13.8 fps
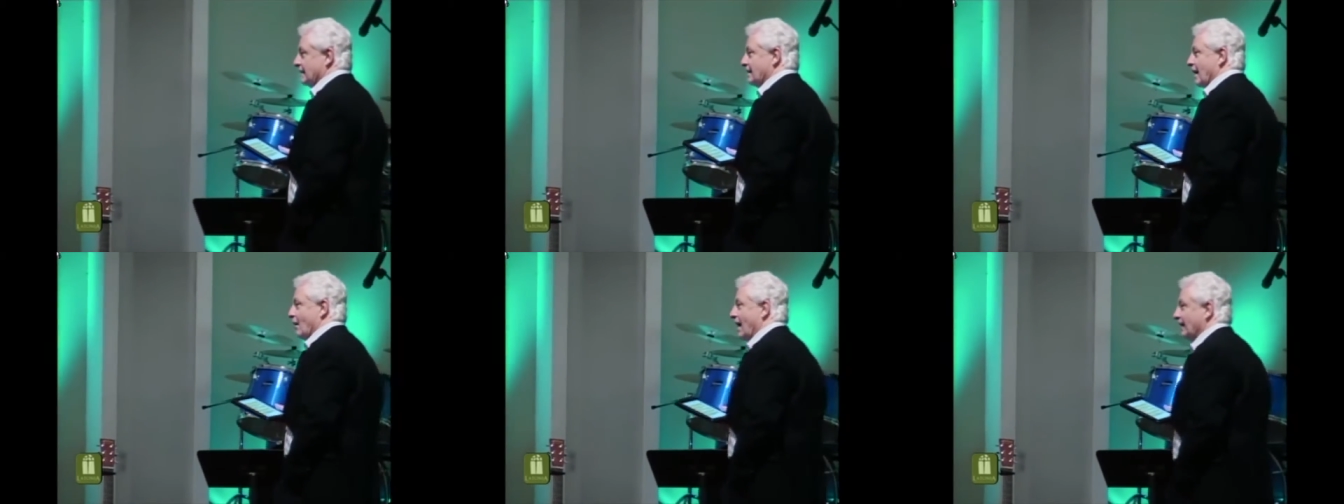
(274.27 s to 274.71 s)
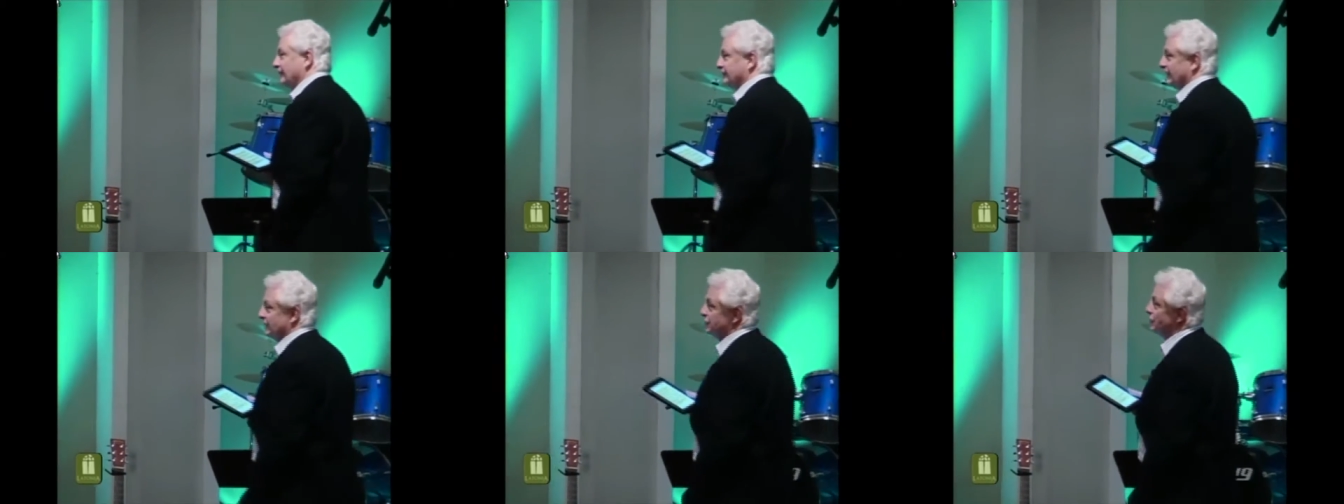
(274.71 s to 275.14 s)
And my
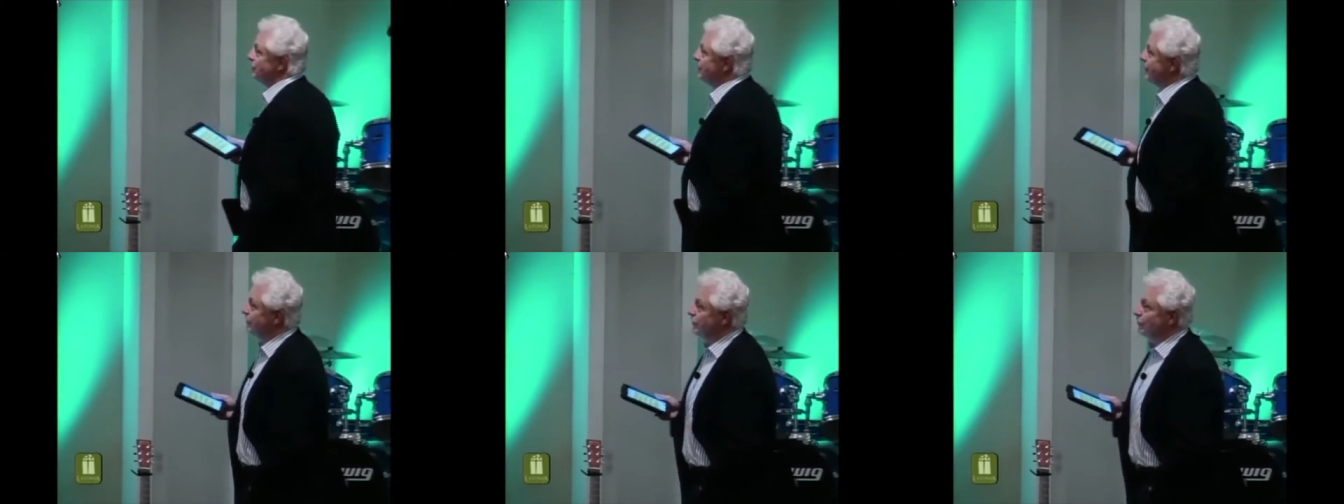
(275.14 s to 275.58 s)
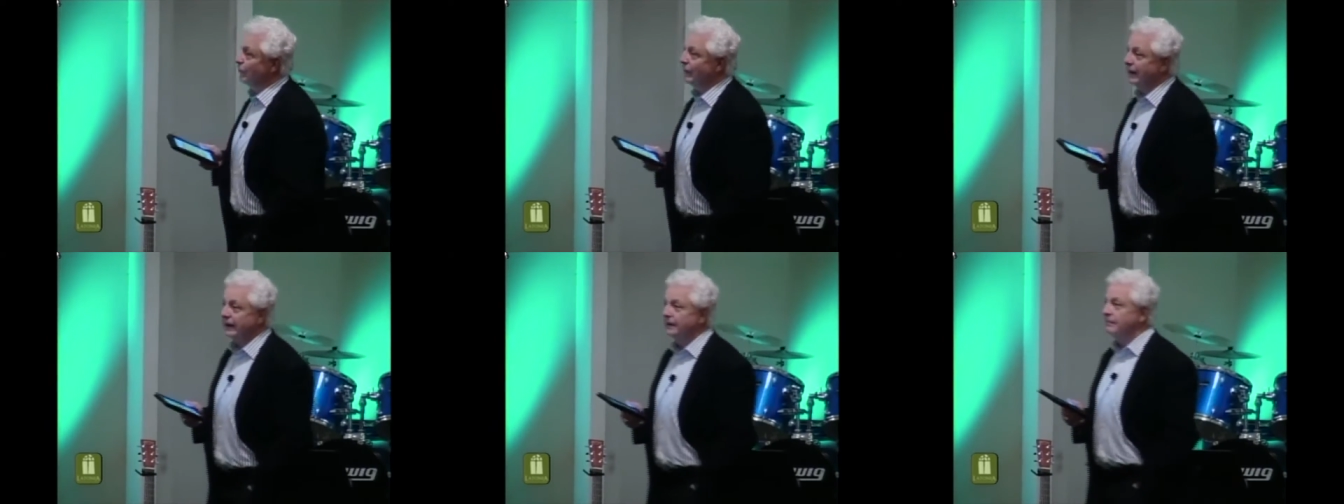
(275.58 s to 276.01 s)
wife said you, you
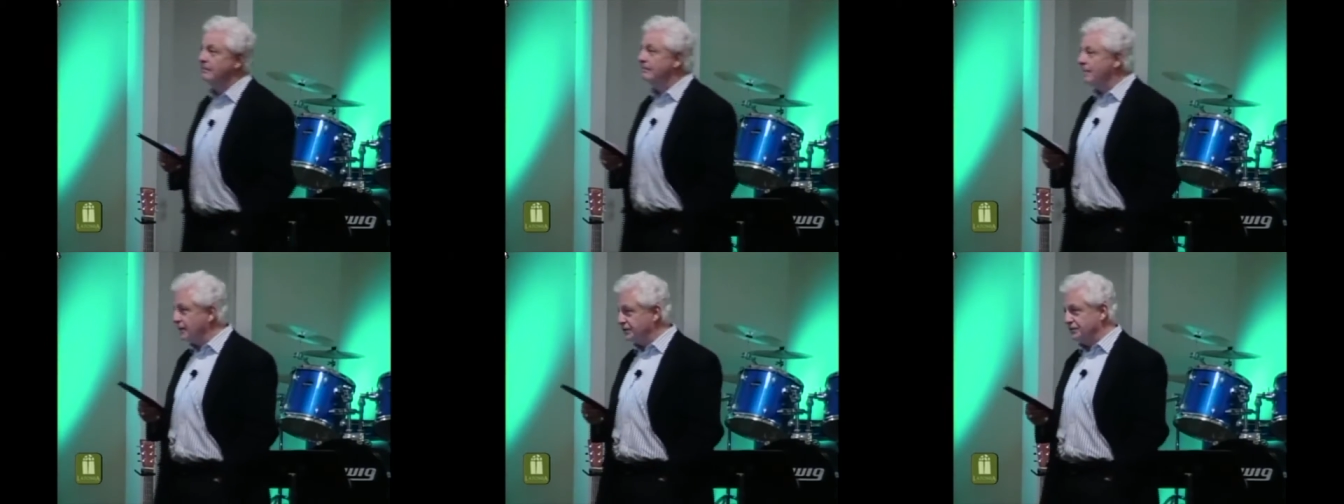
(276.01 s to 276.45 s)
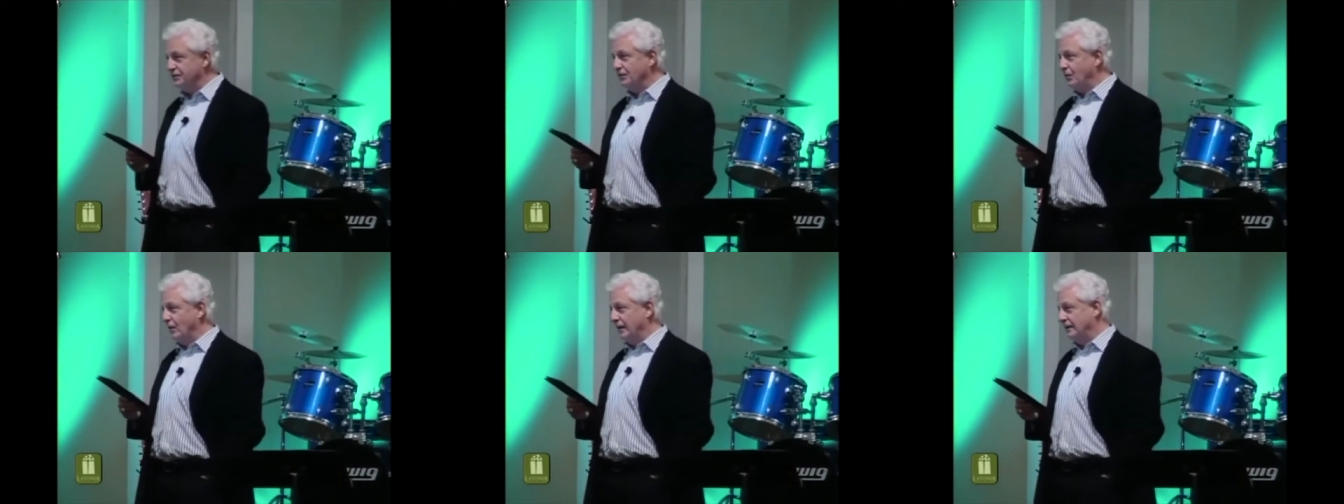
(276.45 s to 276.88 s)
read it much
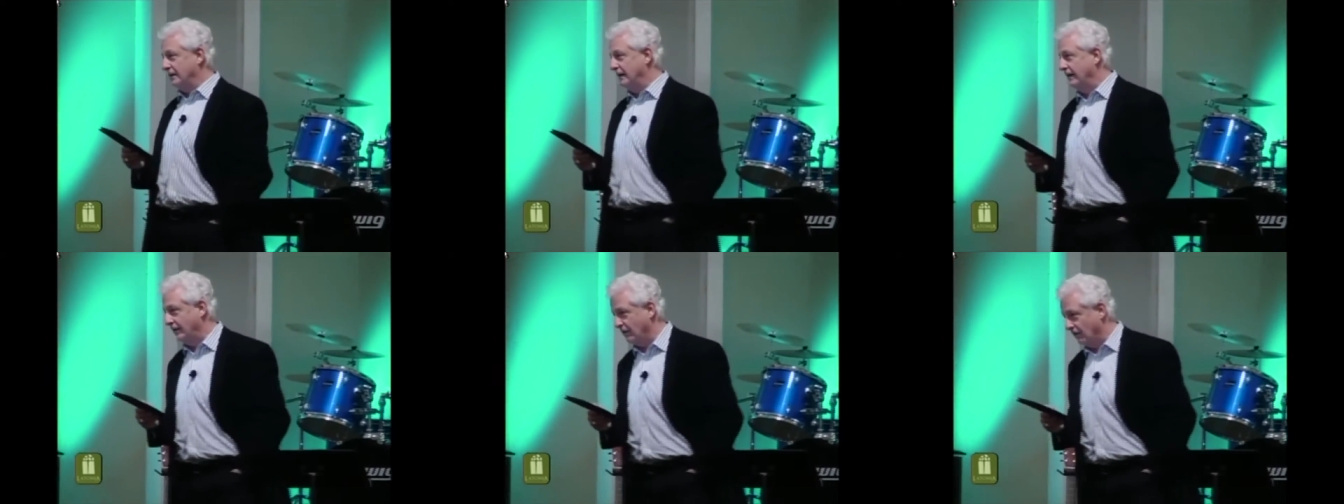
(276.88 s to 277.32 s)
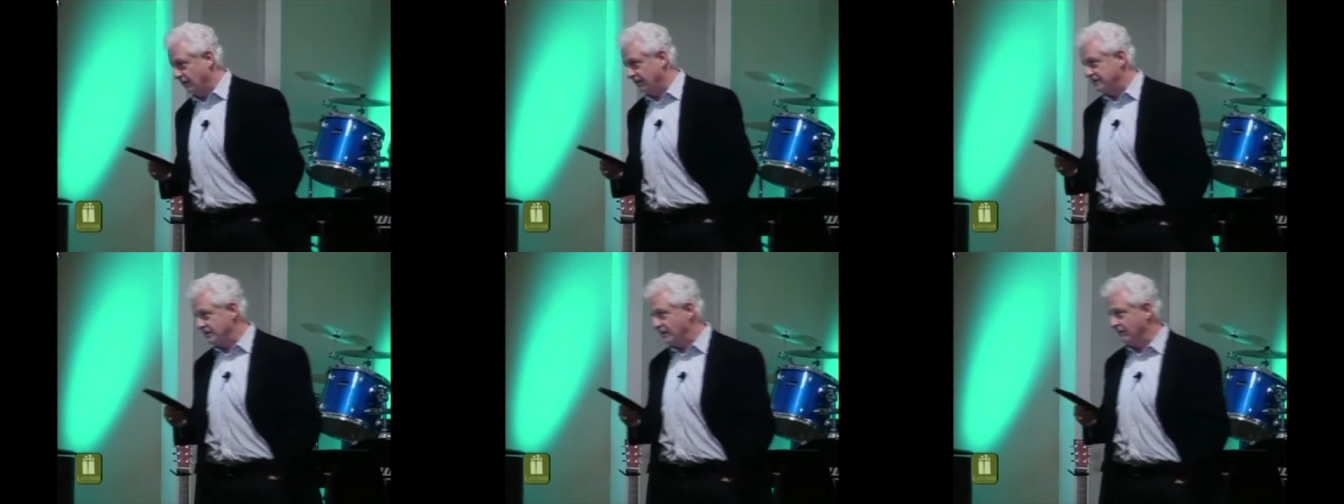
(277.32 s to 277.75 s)
too quickly in the
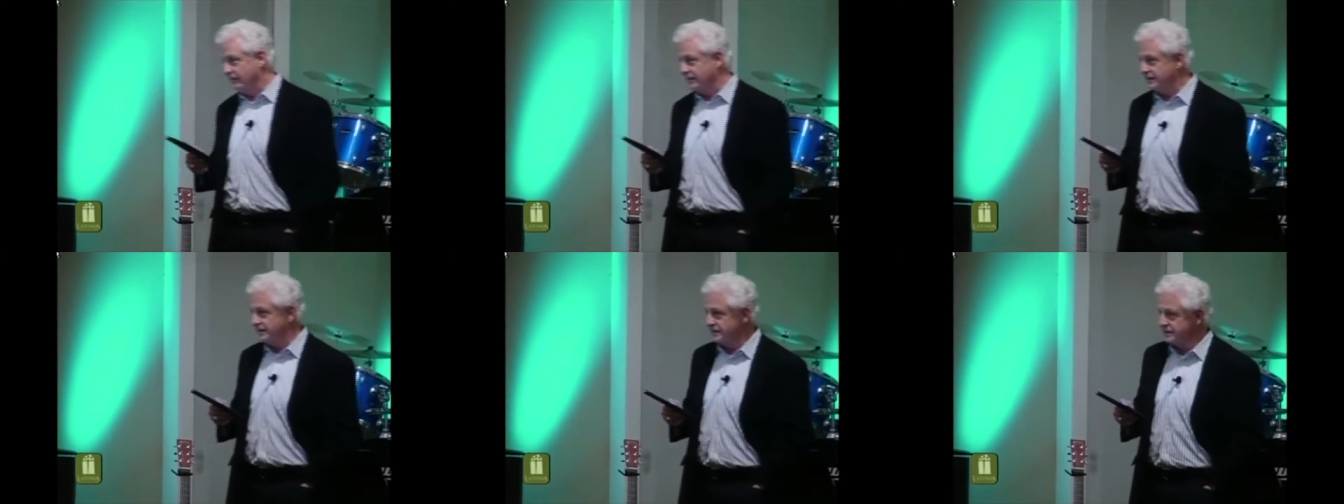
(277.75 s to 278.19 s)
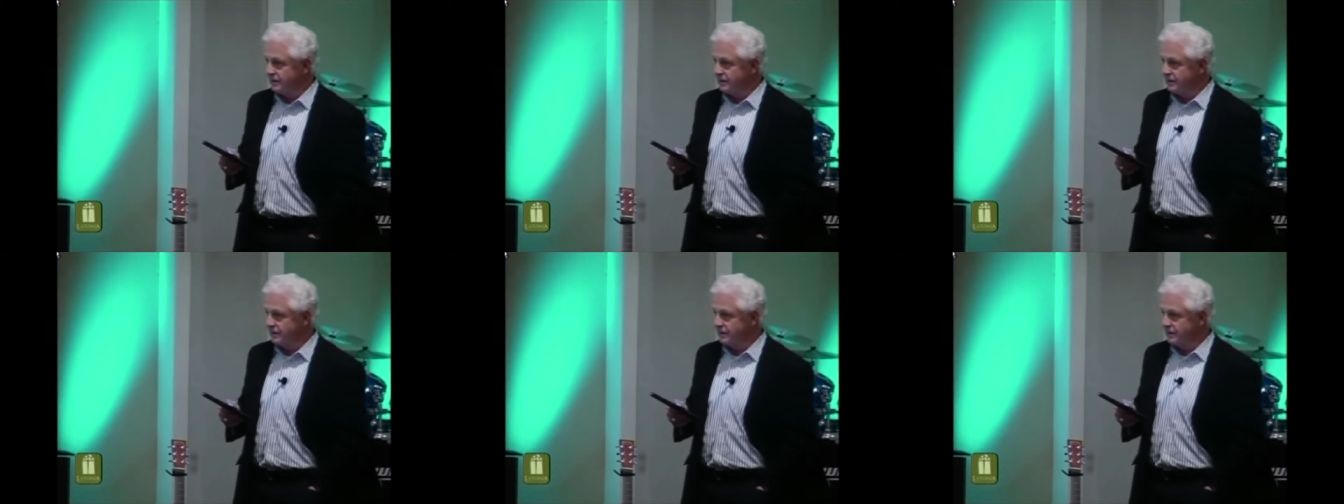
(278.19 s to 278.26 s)
early service.